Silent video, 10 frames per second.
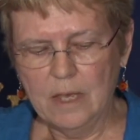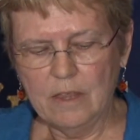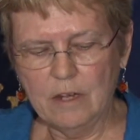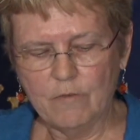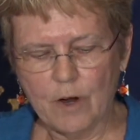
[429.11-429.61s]

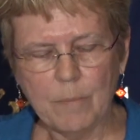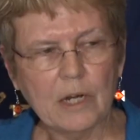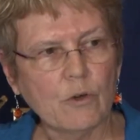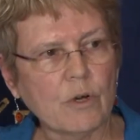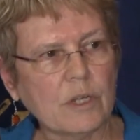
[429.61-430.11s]
The
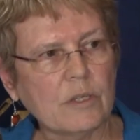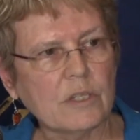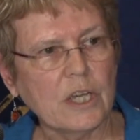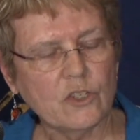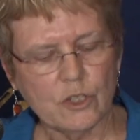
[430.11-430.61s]
environmental
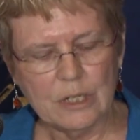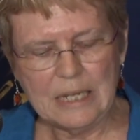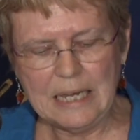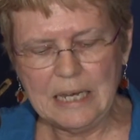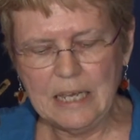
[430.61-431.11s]
organization,
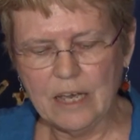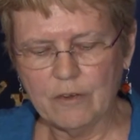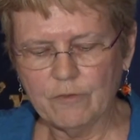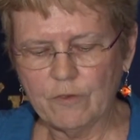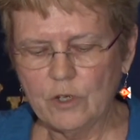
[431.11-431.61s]

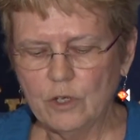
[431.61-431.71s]
EDF,